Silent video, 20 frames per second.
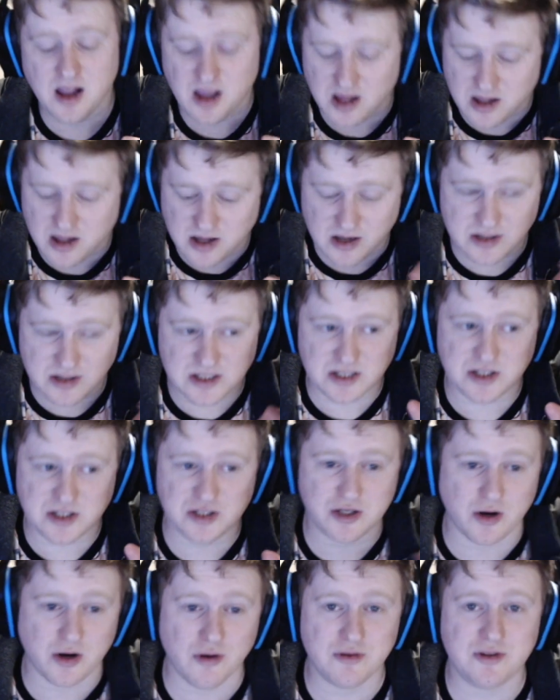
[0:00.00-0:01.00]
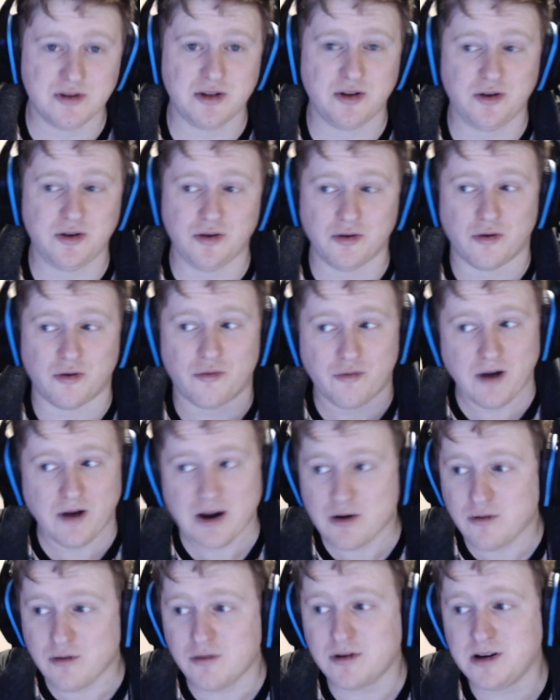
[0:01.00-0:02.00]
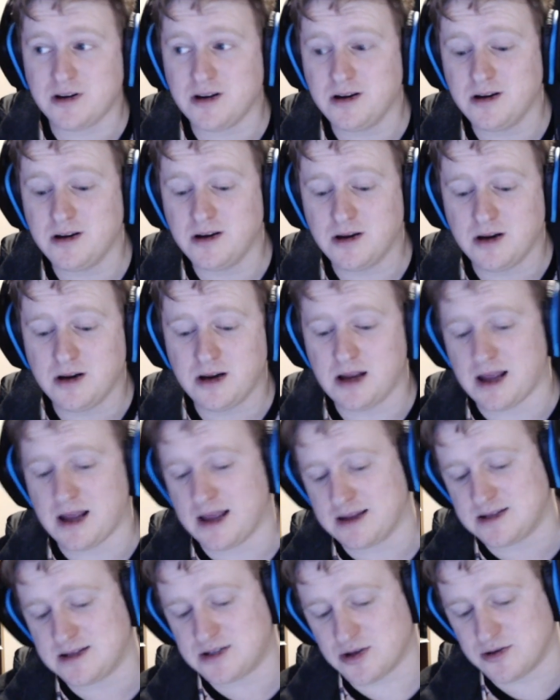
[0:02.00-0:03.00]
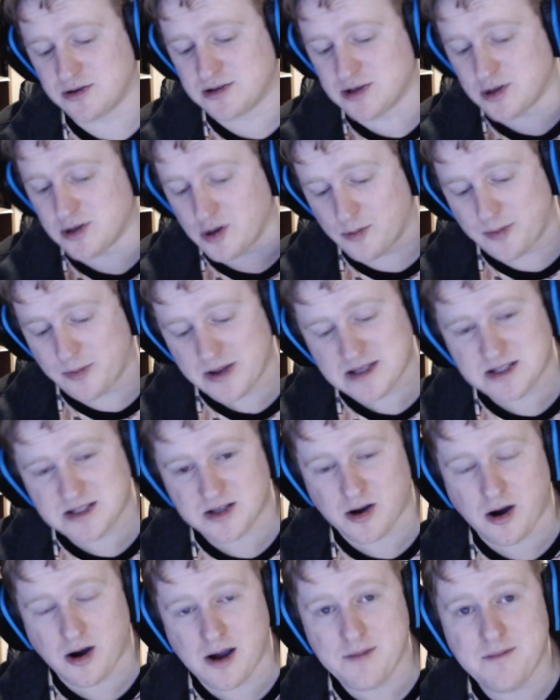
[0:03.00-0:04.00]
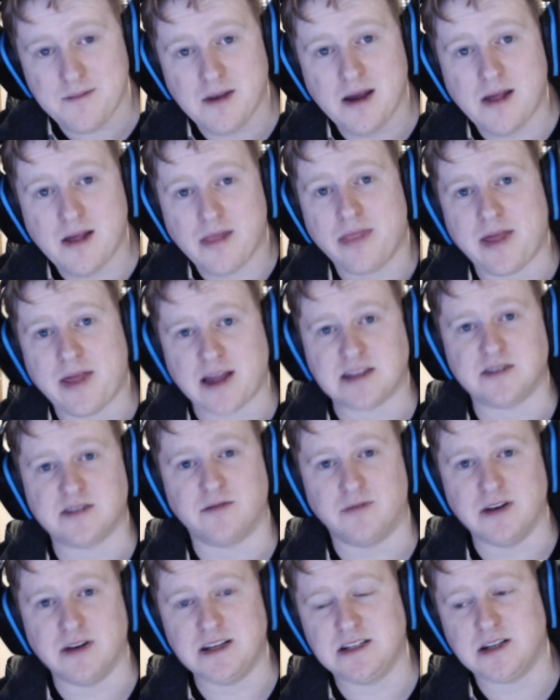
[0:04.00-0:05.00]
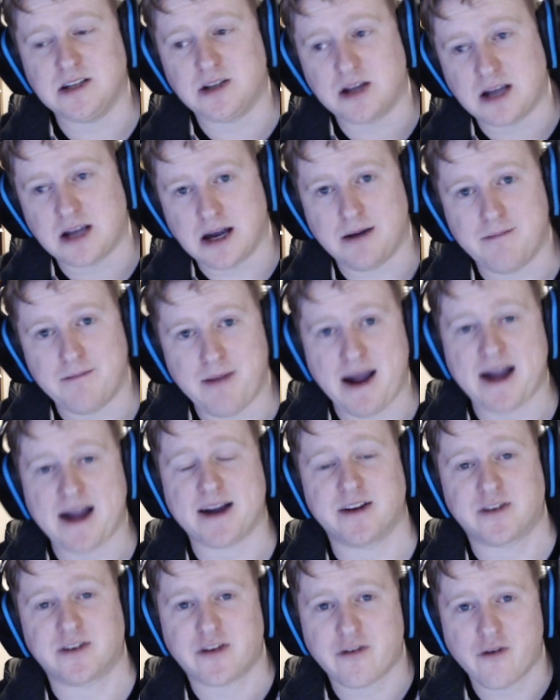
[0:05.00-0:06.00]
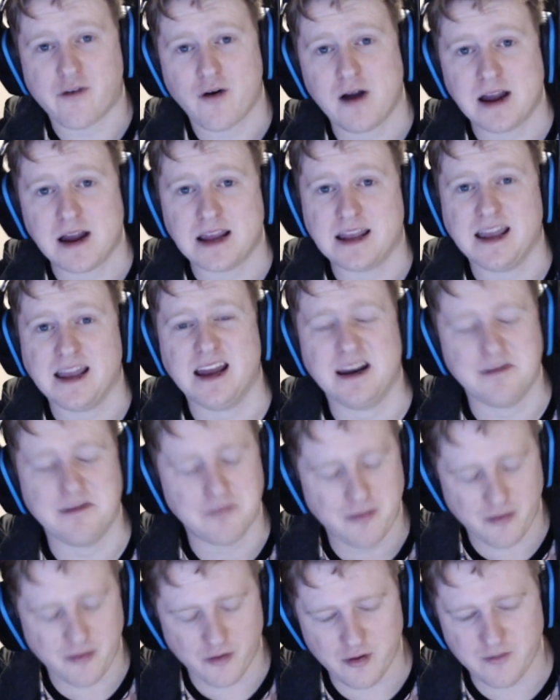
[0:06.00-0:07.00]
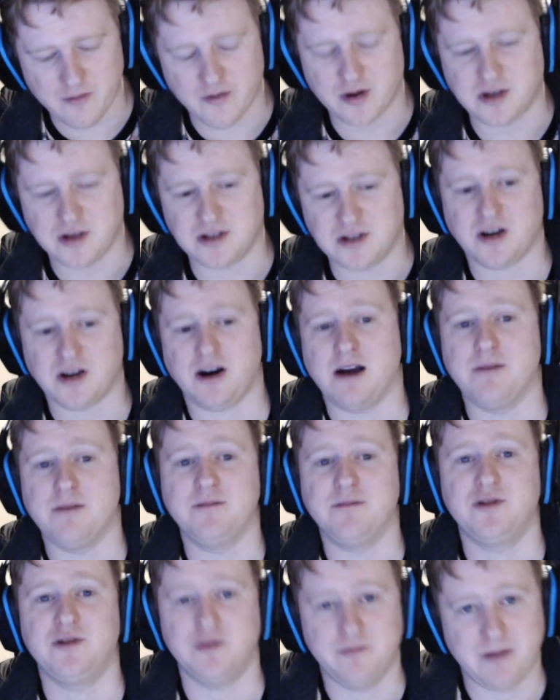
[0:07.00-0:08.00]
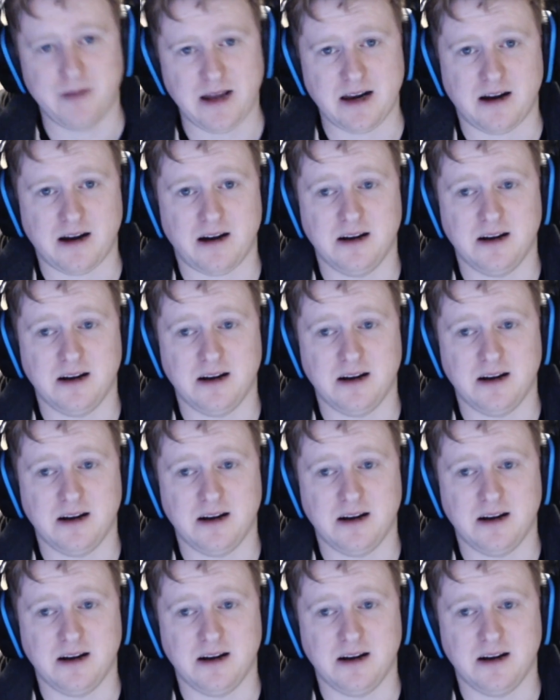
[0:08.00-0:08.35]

because it shows you your record, it shows you your best time. That's a reason to come back and try again, improve on your time, do better.